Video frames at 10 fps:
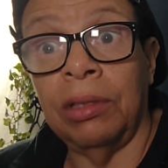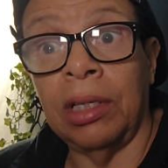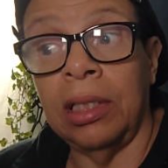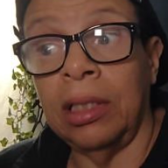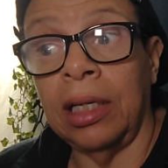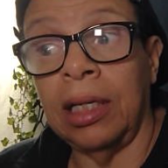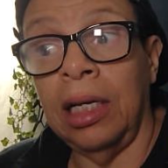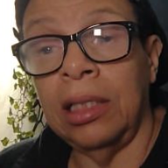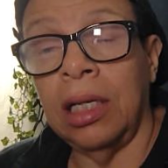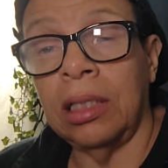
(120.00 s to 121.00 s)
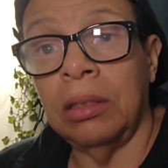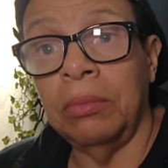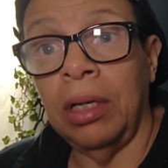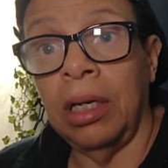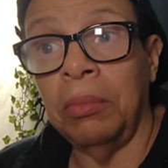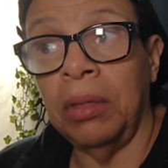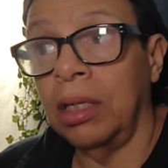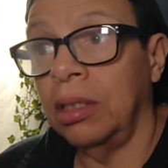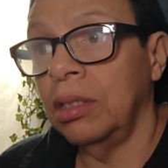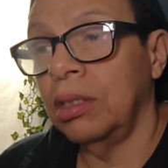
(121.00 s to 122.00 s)
correctly. I contact them. I mean,
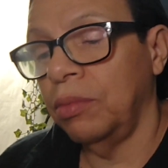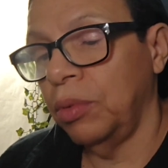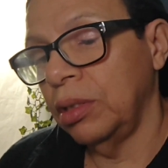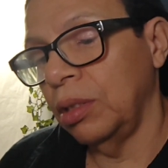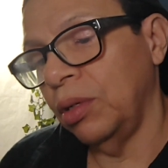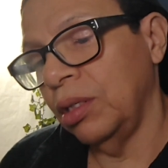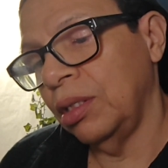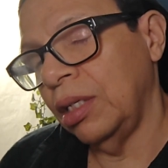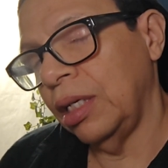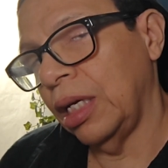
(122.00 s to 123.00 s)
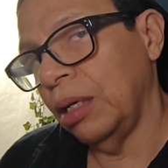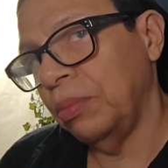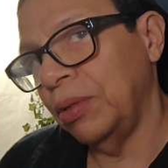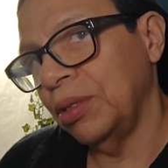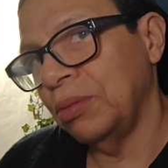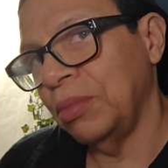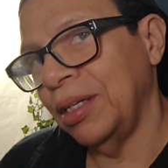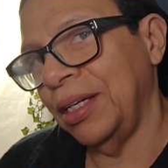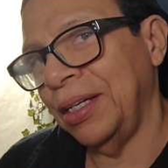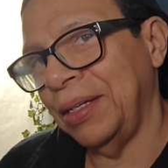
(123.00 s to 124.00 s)
I did it several ways. I went into the app, into
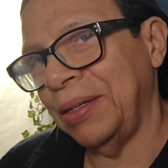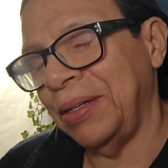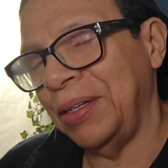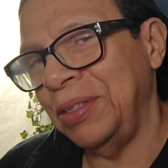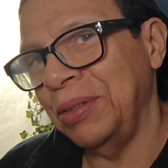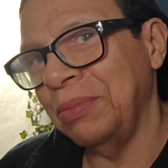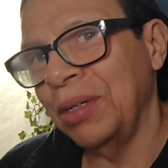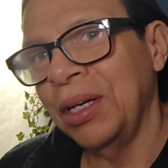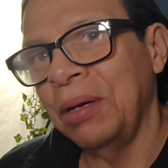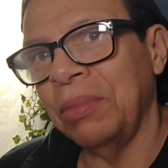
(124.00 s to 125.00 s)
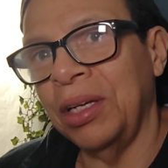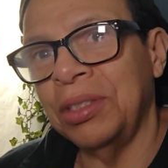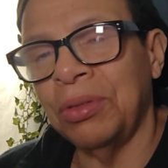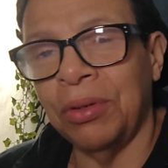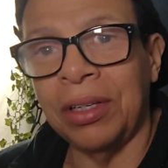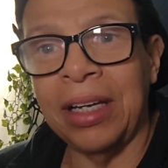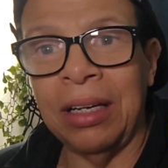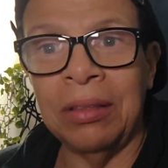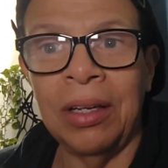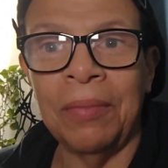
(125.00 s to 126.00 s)
my Play Store
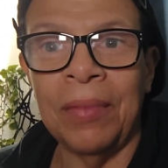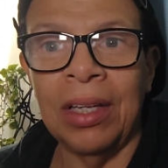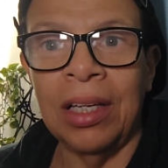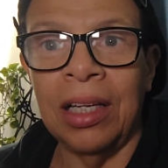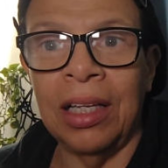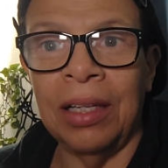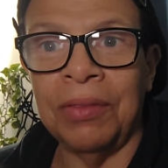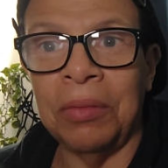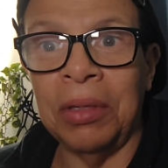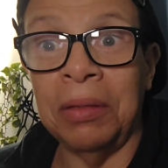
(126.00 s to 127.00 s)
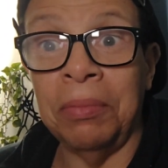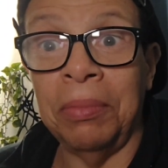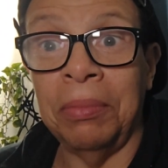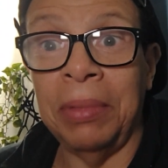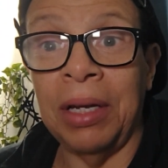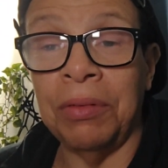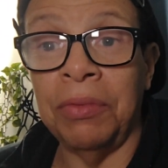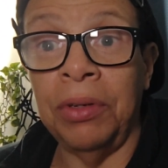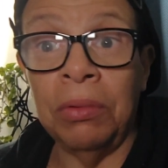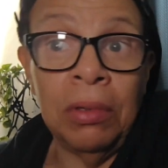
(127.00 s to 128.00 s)
account, and let them in. Bad
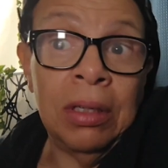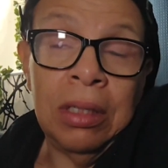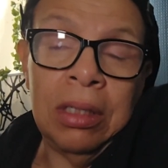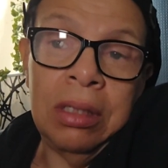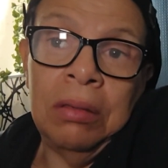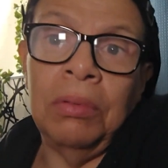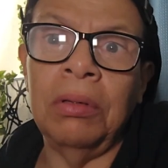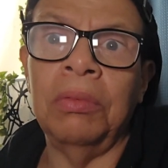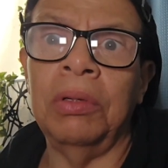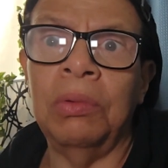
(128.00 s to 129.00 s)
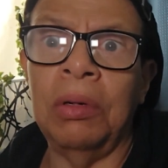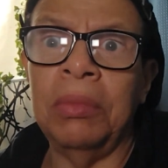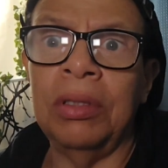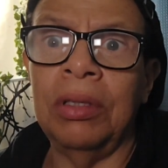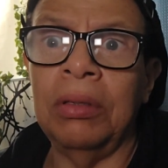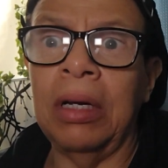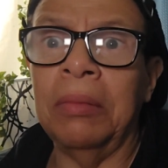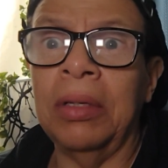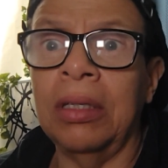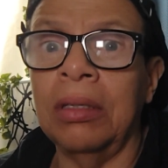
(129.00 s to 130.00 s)
review. What do you want me to do? I
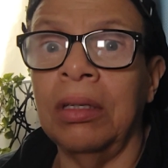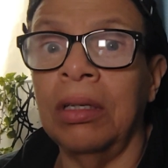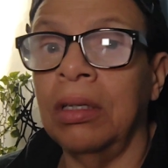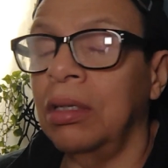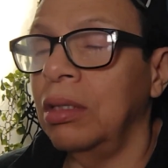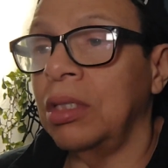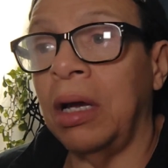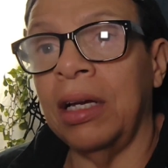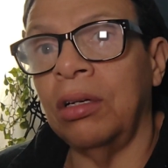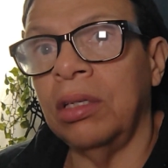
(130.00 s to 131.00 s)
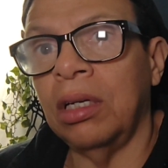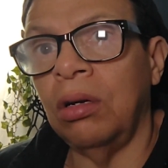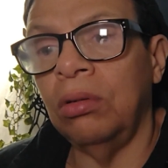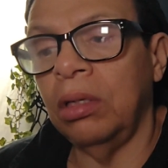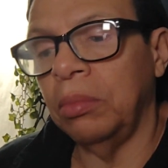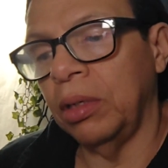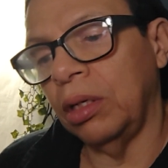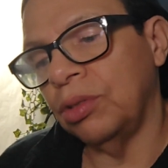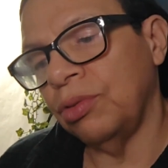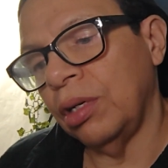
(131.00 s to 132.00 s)
mean, I couldn't get a hold of anybody.
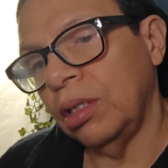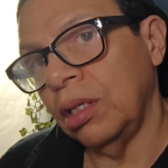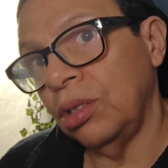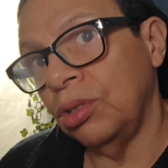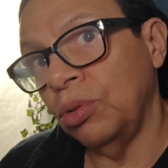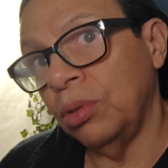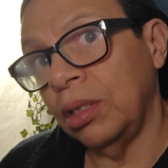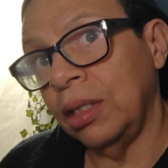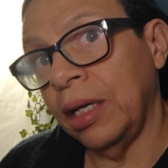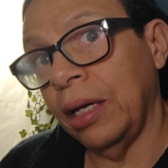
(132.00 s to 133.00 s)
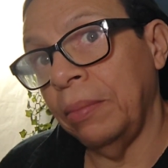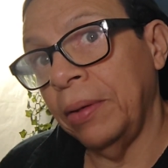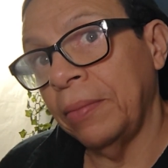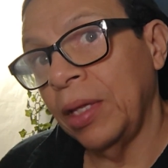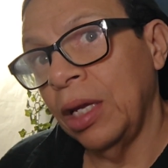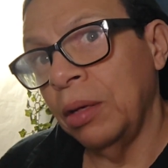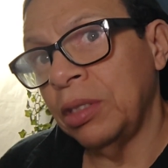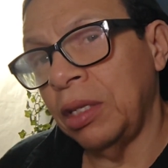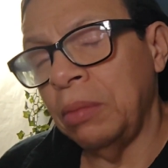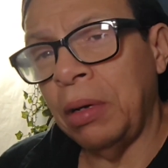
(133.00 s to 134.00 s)
I tried to do it in the app.
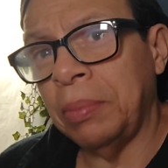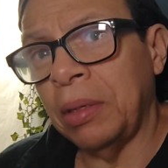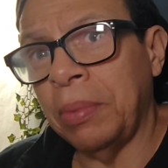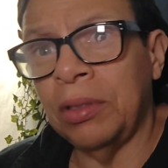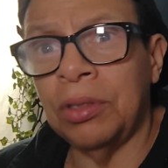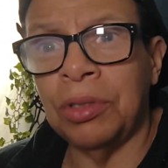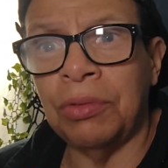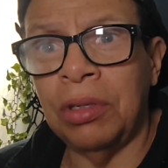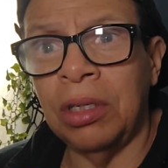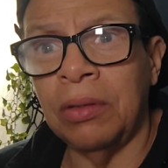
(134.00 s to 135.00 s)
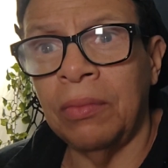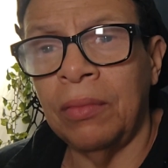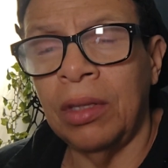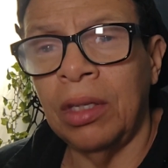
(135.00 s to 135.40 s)
Something popped up on the screen